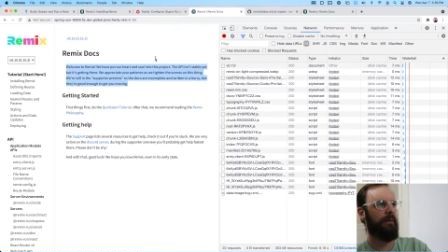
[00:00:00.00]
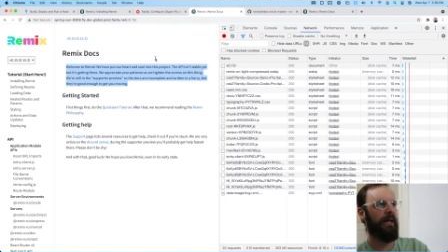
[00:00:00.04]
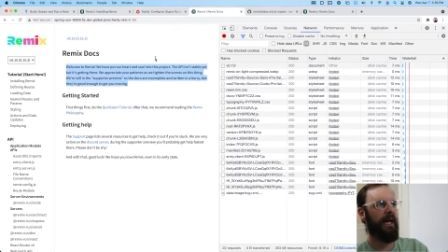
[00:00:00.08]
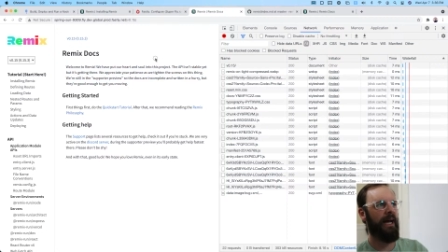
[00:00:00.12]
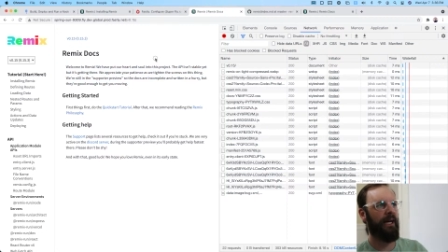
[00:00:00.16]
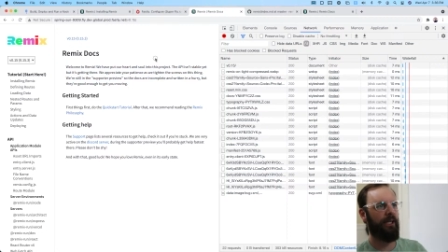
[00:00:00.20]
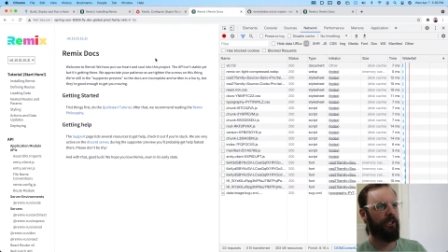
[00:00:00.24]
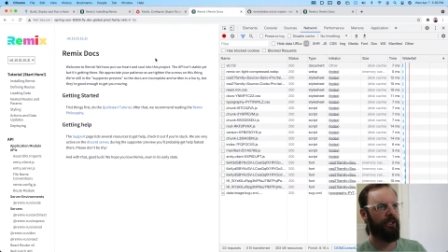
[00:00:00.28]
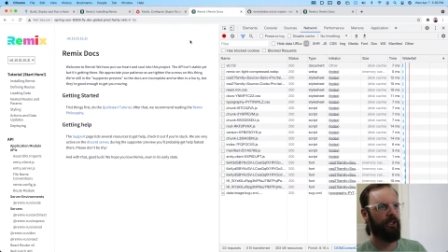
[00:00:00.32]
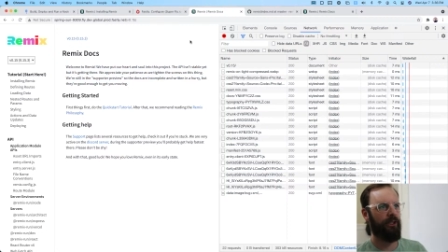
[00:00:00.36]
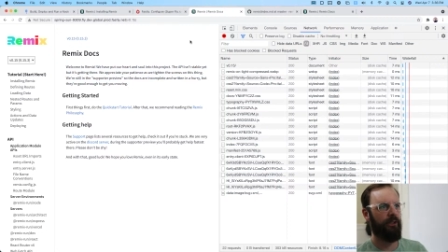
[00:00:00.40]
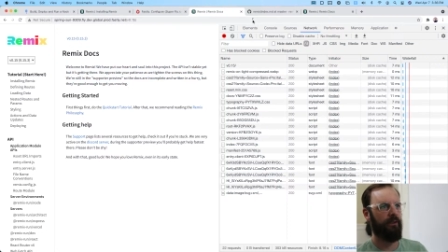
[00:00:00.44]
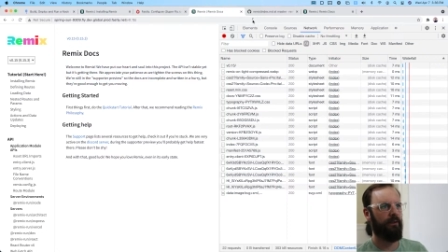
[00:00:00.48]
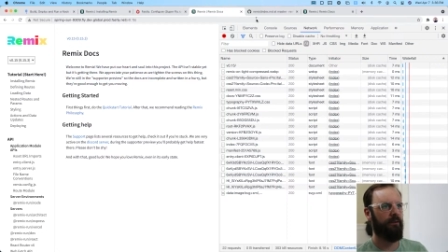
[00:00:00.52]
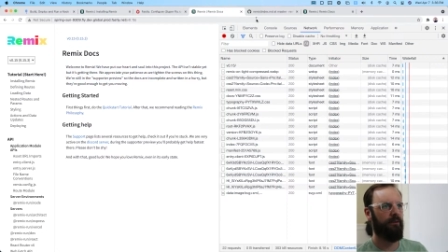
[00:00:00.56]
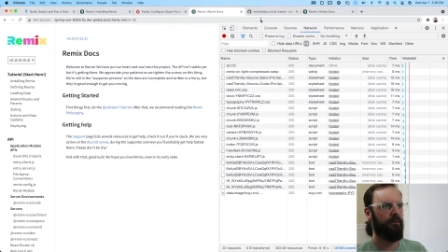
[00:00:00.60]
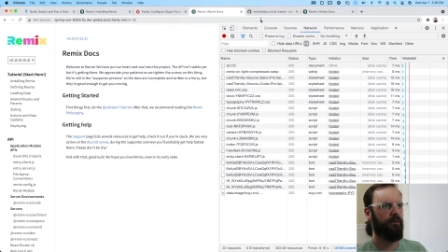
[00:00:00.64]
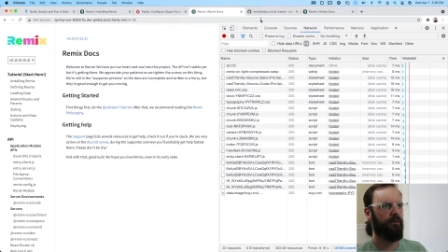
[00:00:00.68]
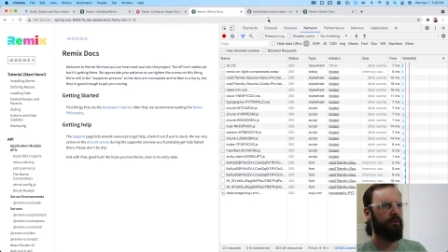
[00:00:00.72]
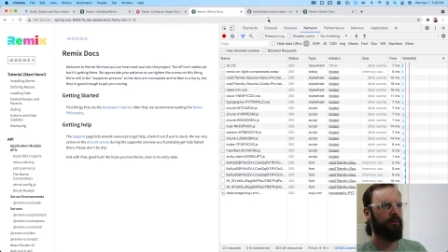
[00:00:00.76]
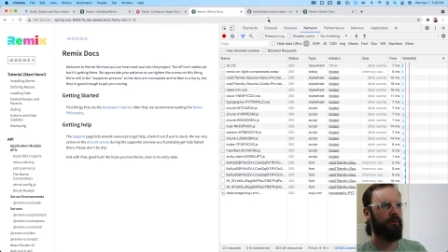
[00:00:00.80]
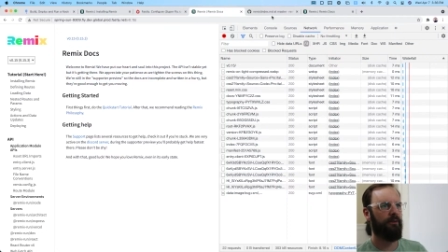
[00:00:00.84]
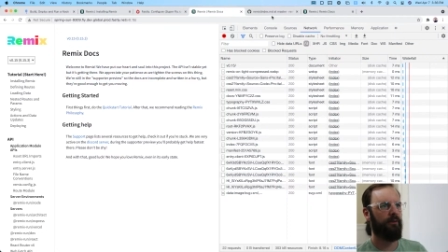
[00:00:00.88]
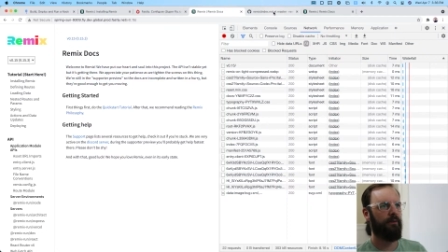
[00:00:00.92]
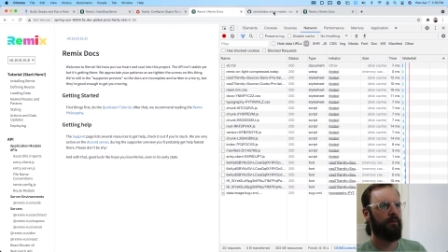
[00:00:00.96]

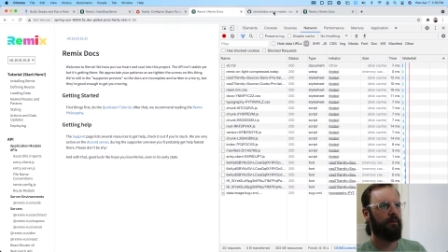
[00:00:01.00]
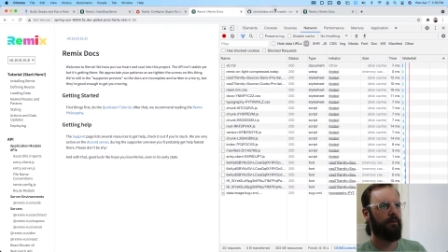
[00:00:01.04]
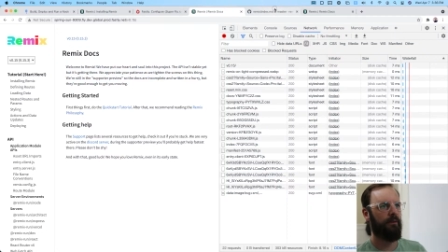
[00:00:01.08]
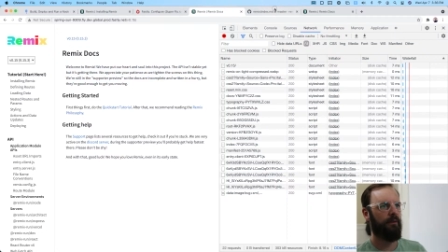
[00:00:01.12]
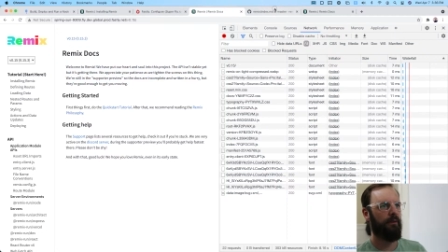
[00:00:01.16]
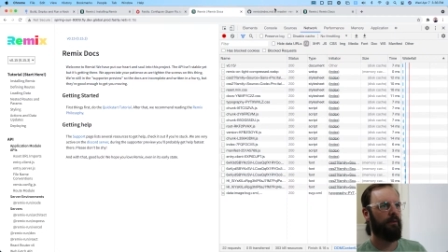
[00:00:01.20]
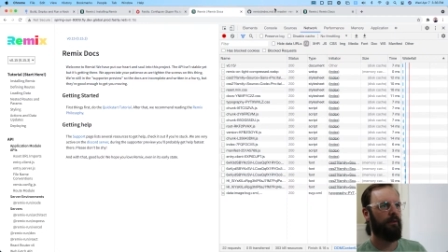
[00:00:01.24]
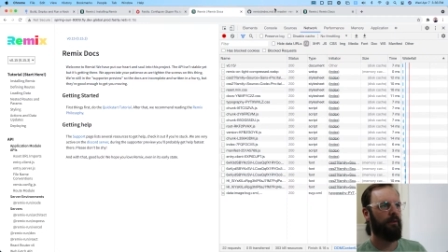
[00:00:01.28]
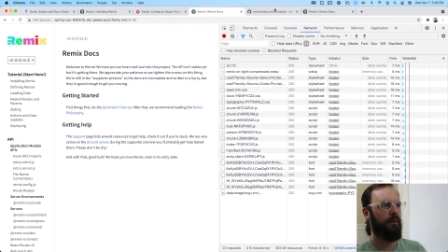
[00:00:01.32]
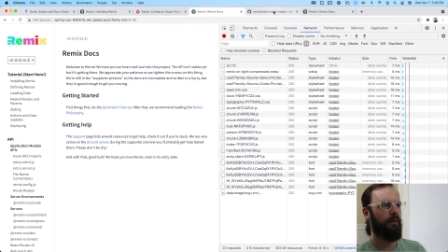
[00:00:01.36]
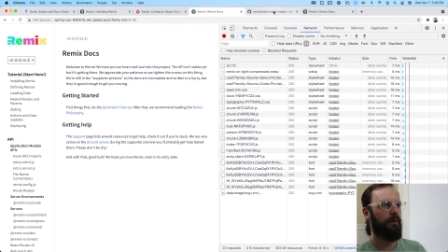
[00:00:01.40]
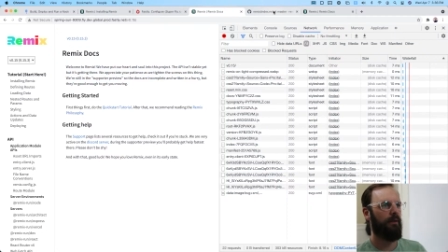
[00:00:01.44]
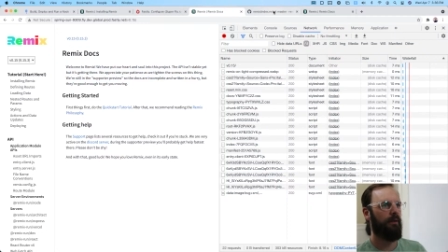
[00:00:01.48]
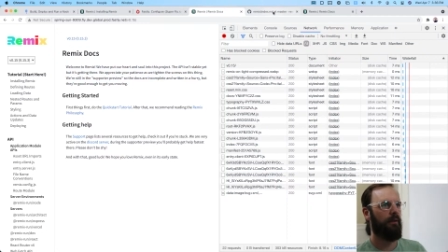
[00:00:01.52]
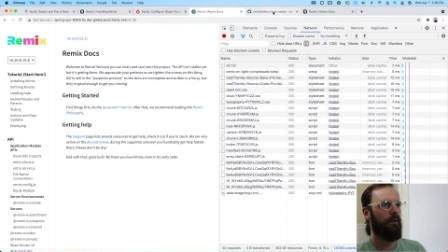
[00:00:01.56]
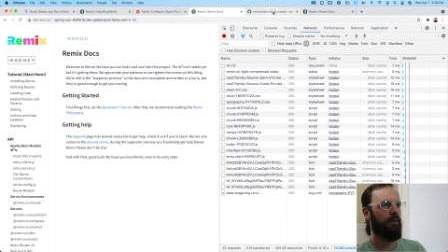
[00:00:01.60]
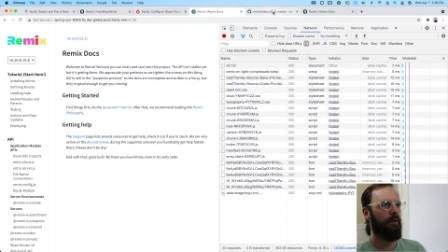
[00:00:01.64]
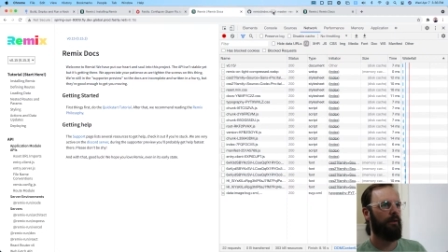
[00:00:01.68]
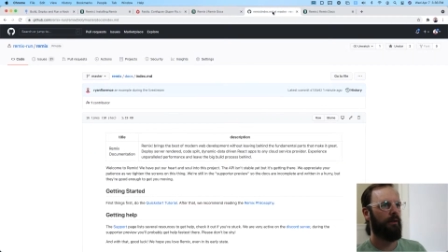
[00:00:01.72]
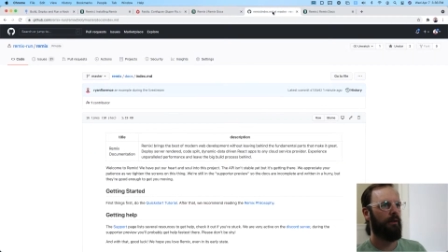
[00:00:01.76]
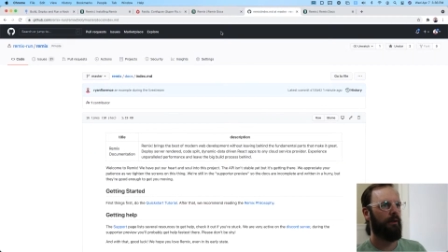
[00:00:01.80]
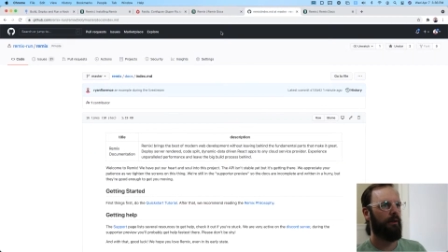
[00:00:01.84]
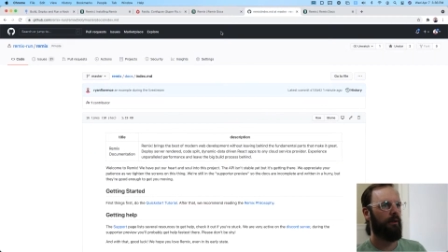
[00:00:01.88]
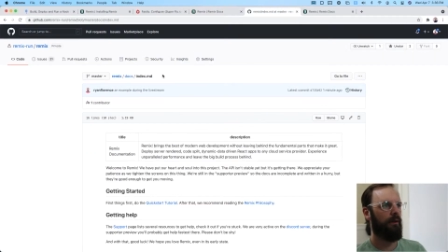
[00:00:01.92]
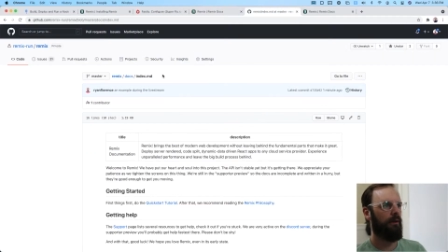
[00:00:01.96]
actions
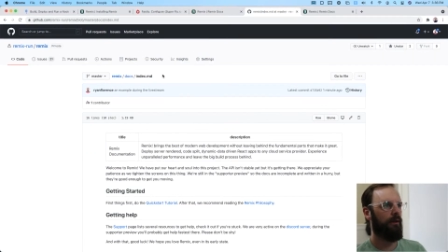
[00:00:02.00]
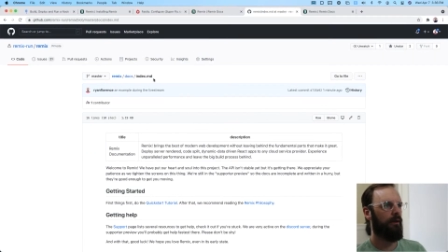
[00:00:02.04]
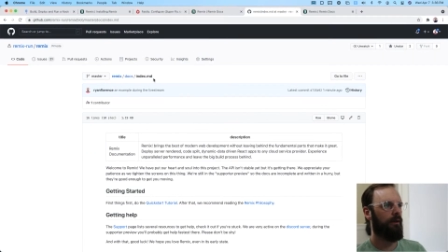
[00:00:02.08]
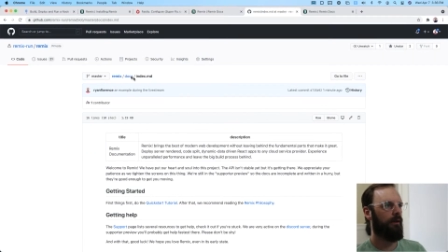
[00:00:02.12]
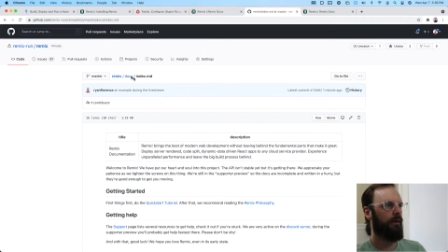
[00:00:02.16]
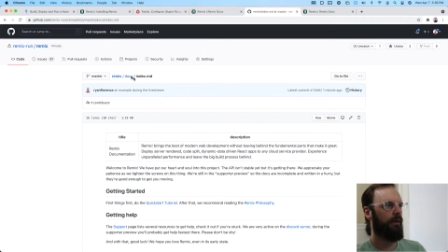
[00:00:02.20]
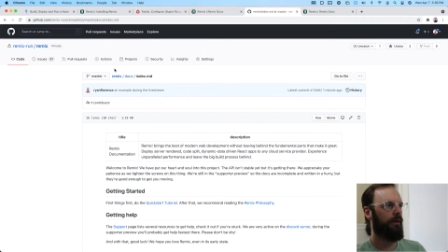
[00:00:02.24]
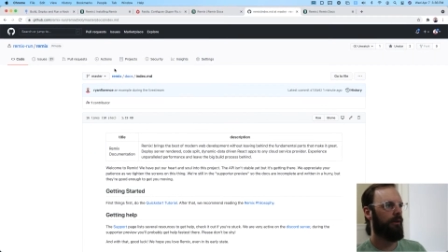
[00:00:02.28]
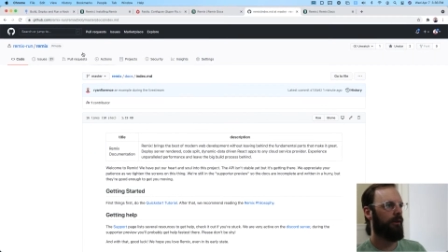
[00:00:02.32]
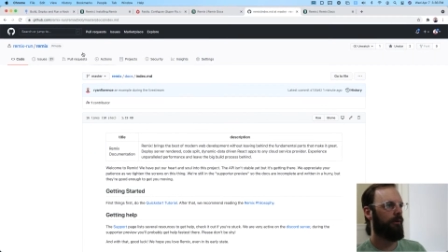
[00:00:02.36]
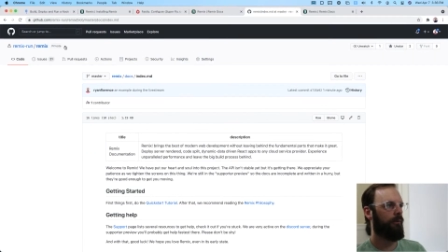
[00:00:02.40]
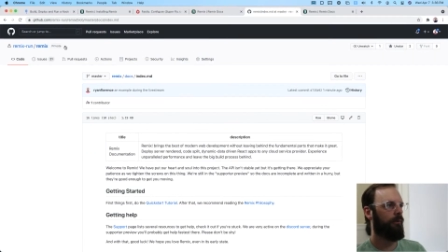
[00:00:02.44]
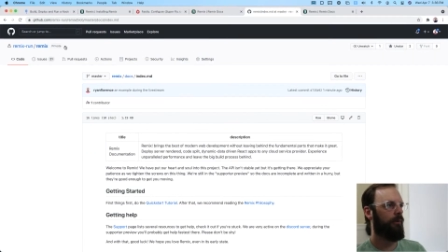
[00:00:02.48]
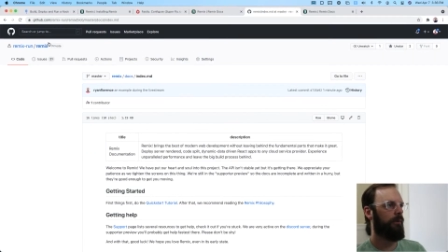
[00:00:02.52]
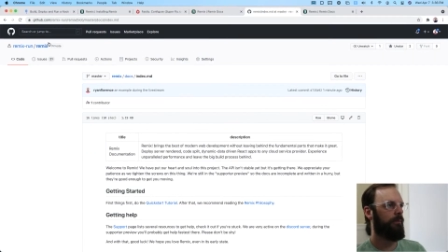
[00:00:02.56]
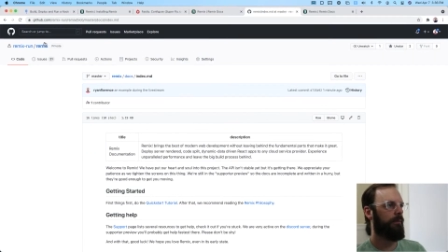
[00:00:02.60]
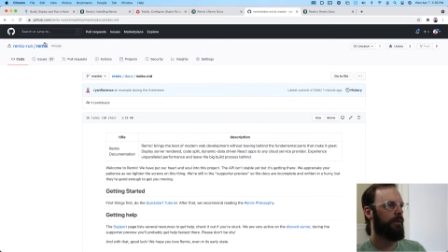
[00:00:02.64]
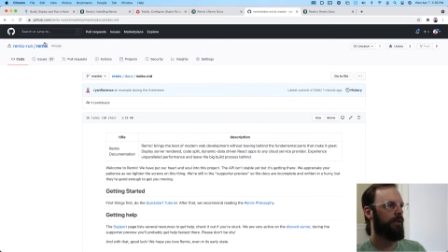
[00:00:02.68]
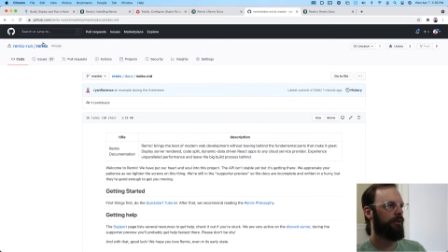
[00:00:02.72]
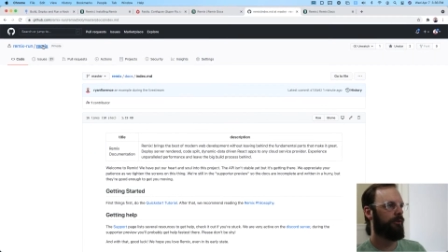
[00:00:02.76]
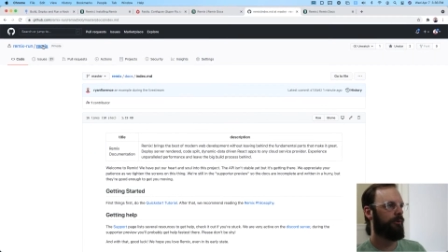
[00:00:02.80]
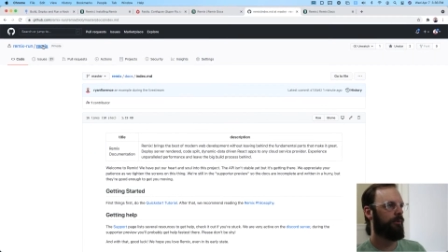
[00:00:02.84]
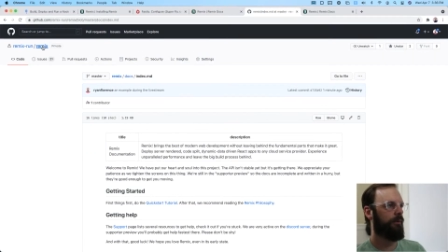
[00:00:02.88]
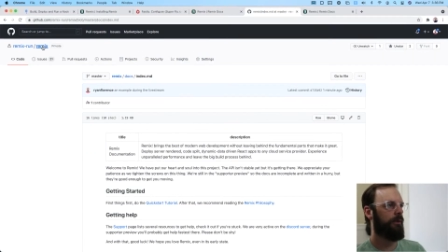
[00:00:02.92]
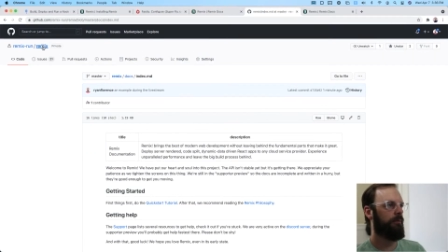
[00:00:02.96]
on the
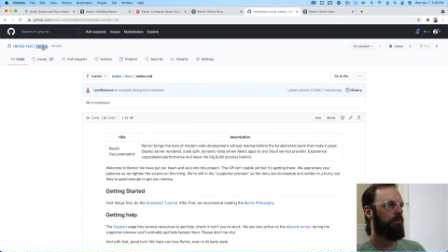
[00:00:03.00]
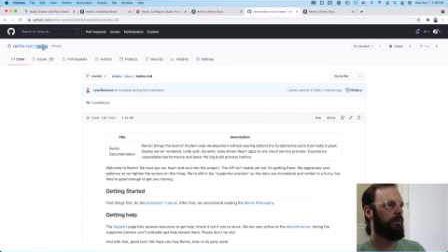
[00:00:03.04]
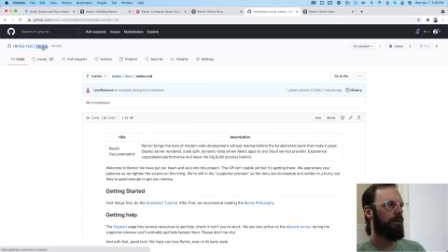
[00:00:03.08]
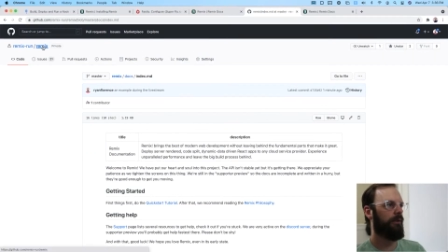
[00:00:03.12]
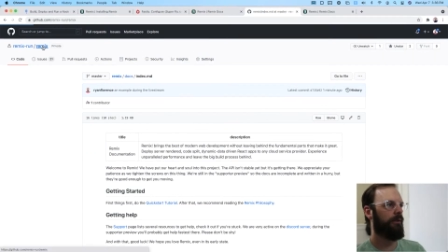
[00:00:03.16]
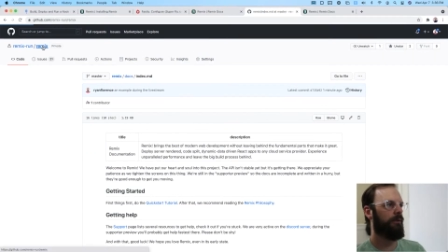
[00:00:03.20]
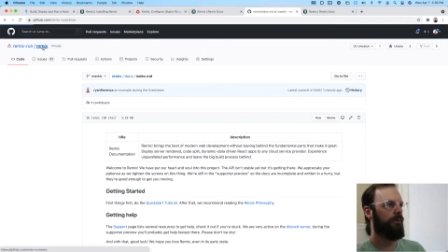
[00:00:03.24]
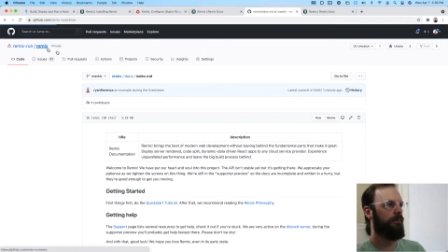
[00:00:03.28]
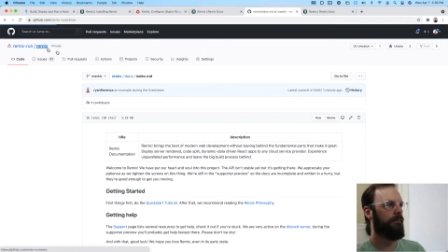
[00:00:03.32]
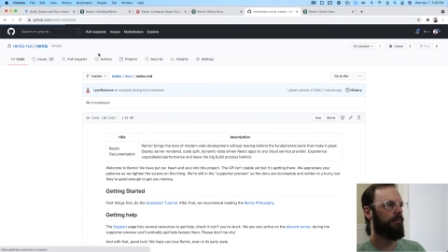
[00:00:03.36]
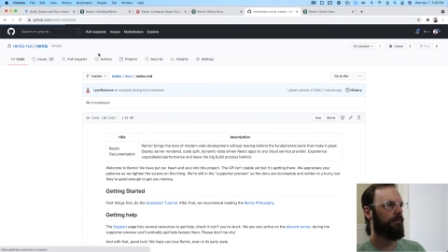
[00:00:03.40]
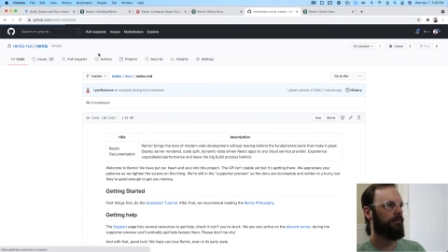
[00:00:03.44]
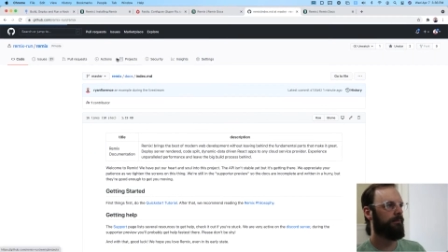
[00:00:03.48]
Remix repo.